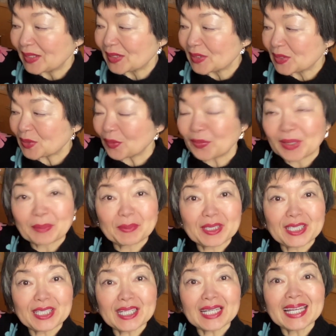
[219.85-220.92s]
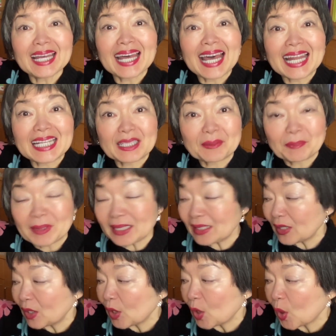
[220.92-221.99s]
So from here, a little bit
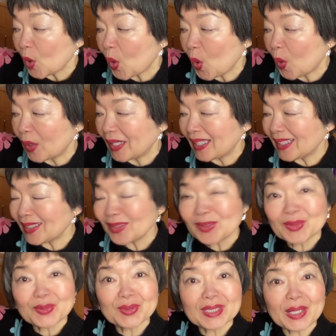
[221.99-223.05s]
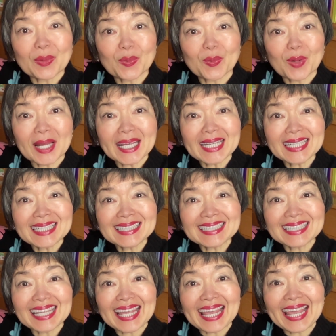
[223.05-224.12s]
going to the right
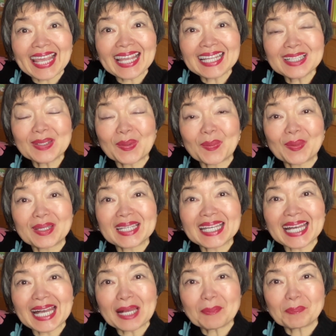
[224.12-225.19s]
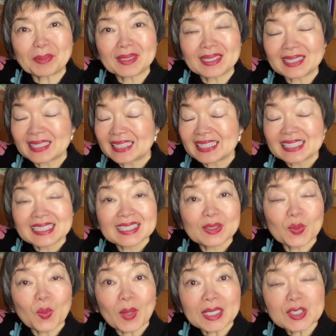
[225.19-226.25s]
and going up.
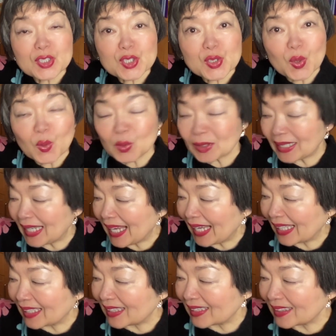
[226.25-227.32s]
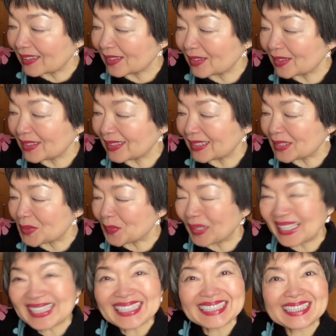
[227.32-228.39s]
Quite short line. This
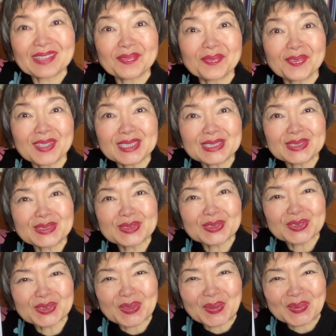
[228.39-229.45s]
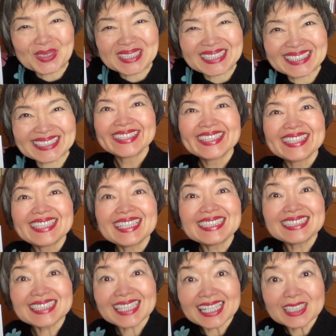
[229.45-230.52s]
one, the first stroke. The
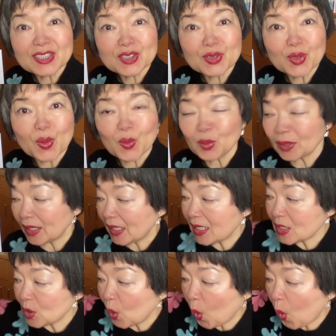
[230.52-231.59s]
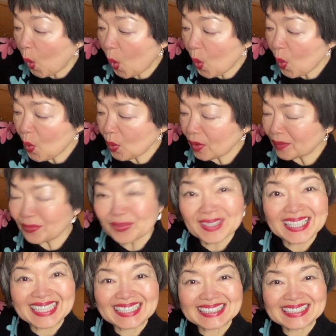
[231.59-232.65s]
second stroke is all of
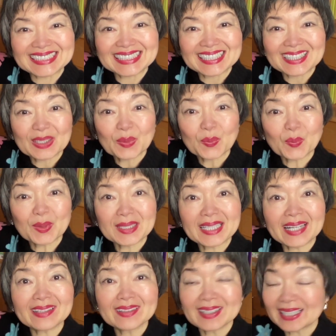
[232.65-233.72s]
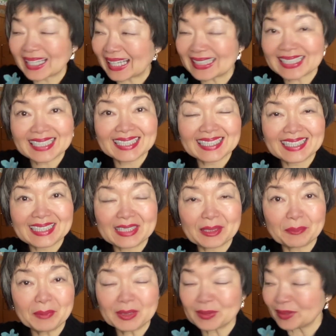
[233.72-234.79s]
this without cutting in
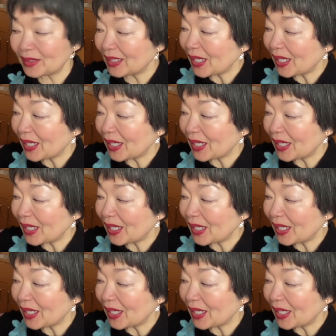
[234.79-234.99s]
the middle.